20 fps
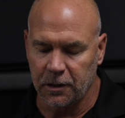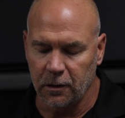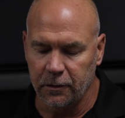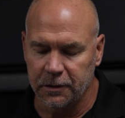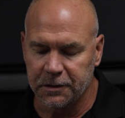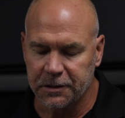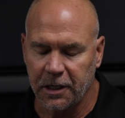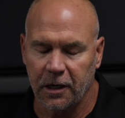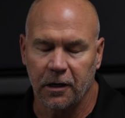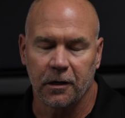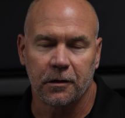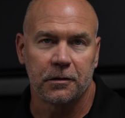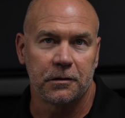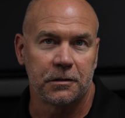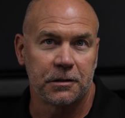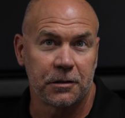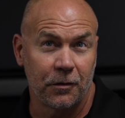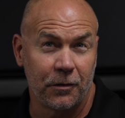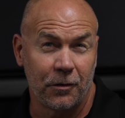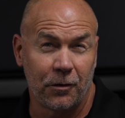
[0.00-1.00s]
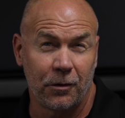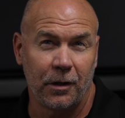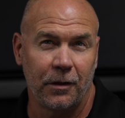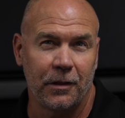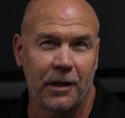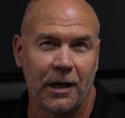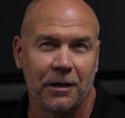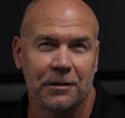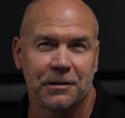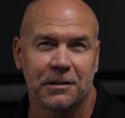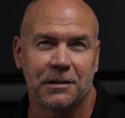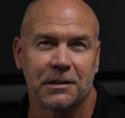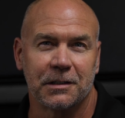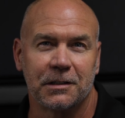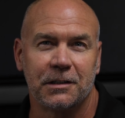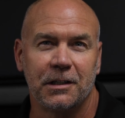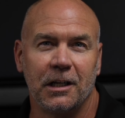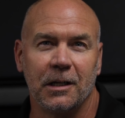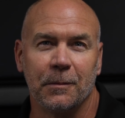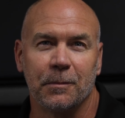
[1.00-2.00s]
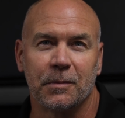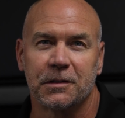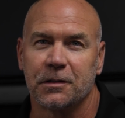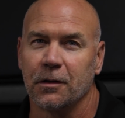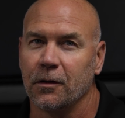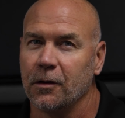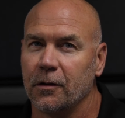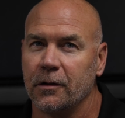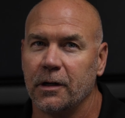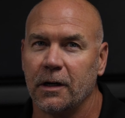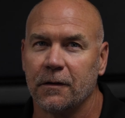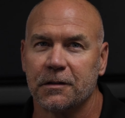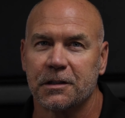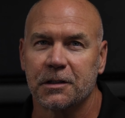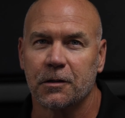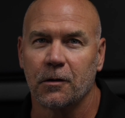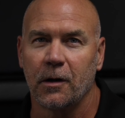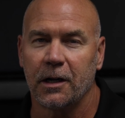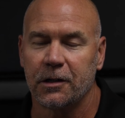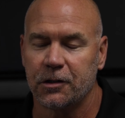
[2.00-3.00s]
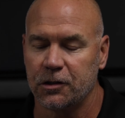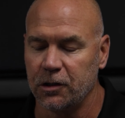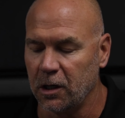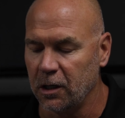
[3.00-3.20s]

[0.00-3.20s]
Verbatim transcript: All these characters are 30 thousandths deep, so they'll never scratch